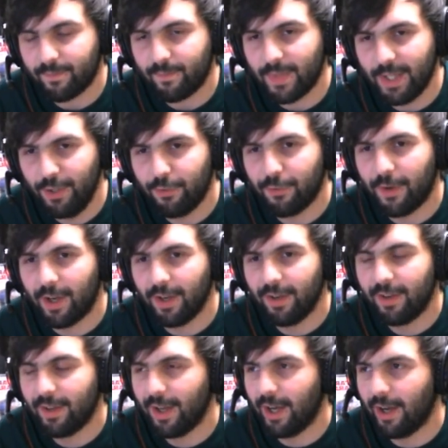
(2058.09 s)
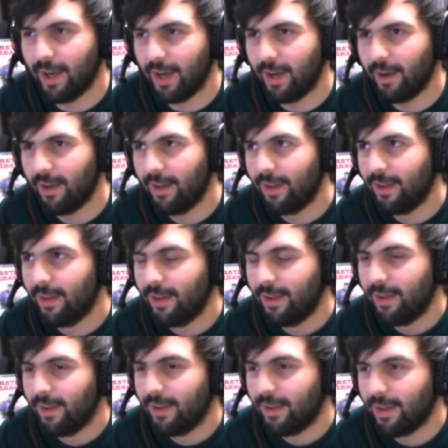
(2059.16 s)
He's fun.
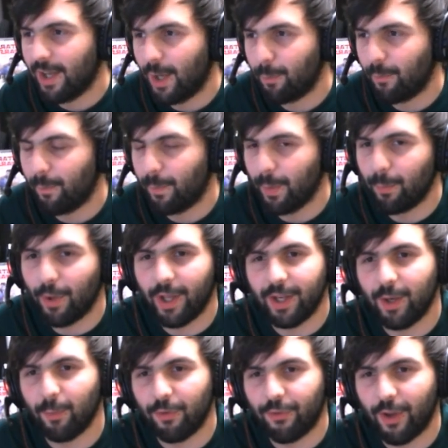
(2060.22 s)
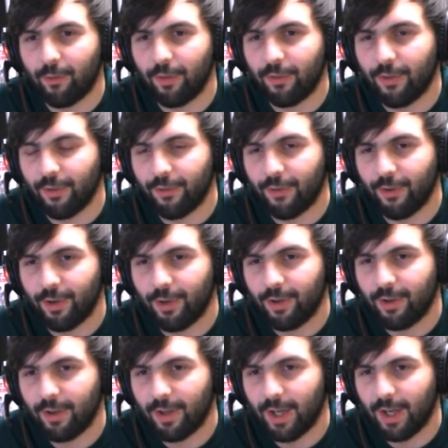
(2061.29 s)
I've been playing him with Seventh Sister.
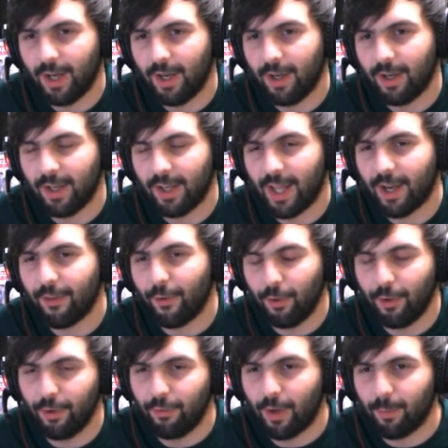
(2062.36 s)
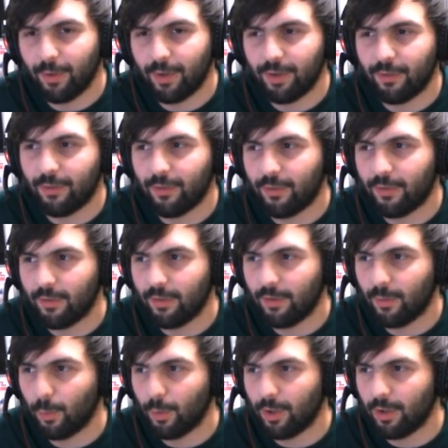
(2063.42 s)
A lot of the early rumblings
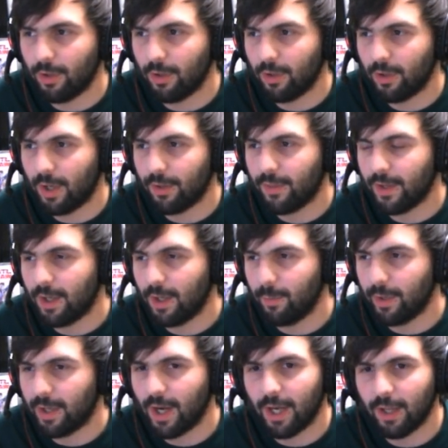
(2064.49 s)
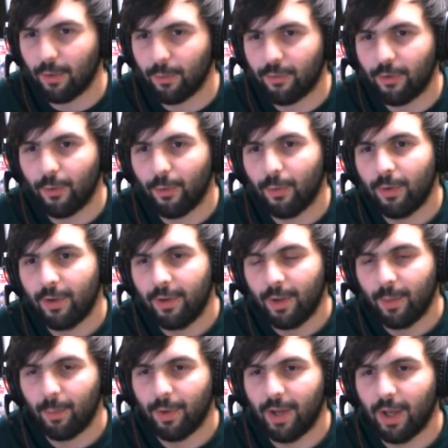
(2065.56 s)
were, I think, him and Kylo too,
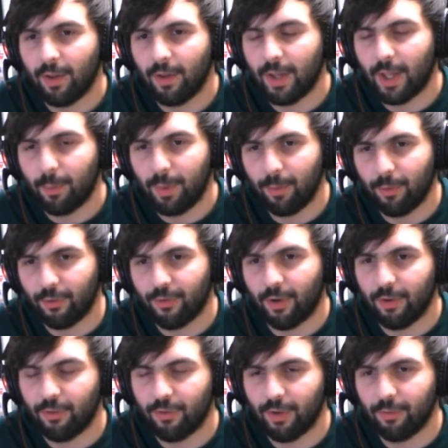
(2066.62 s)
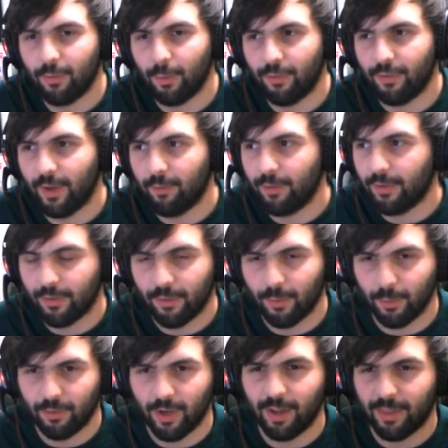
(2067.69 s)
but now a lot of people are starting to shift towards Seven Sister,
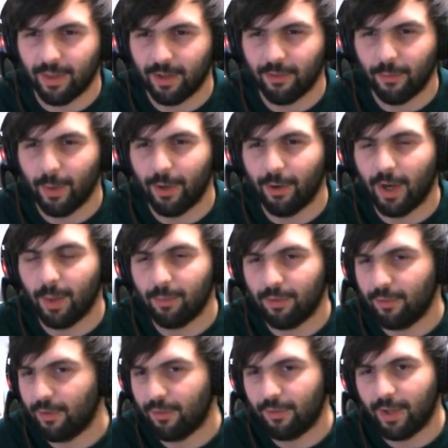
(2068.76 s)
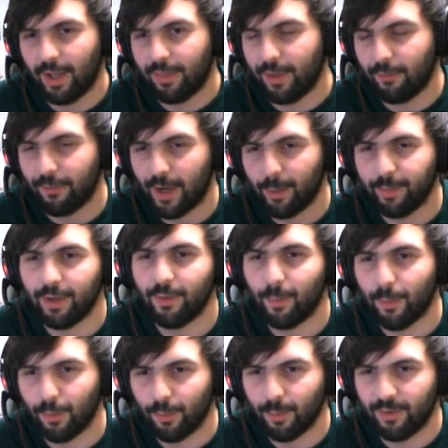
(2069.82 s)
which I think is the better option. Just I think vomiting the
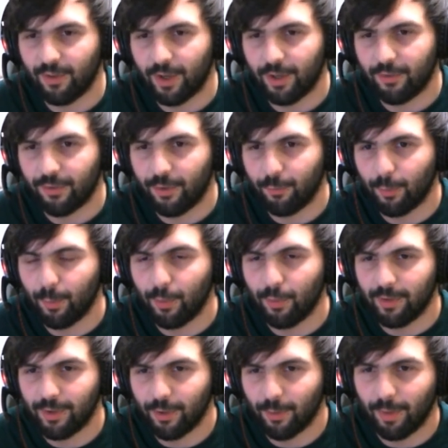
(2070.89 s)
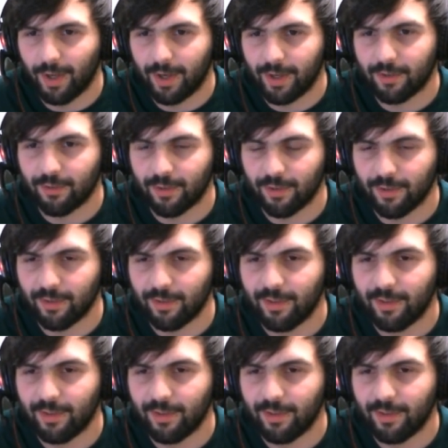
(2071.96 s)
board with dice and removing your blanks and